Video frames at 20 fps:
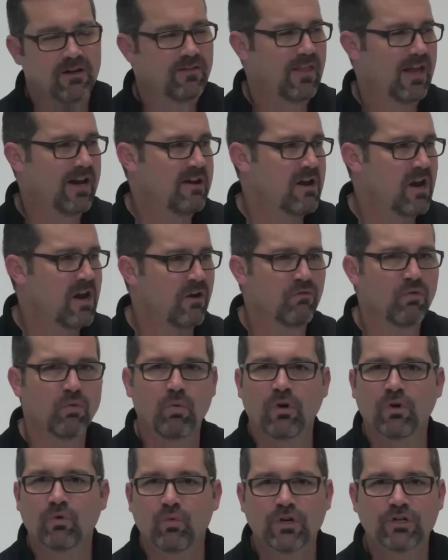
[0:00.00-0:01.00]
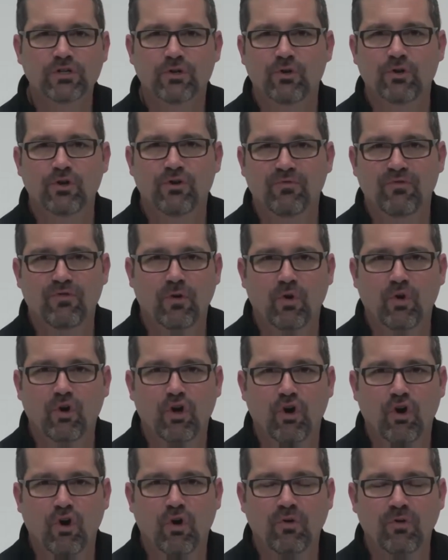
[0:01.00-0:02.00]
They never want to return your phone
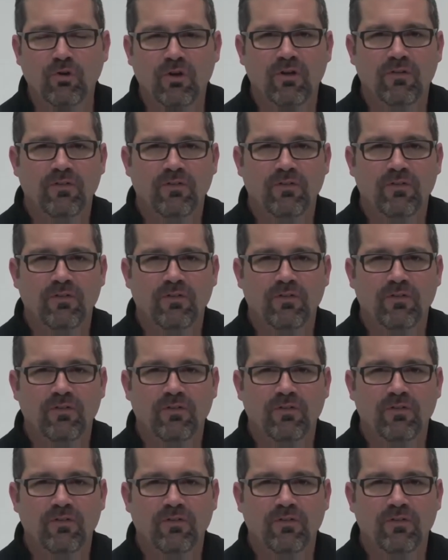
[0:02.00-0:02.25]
call.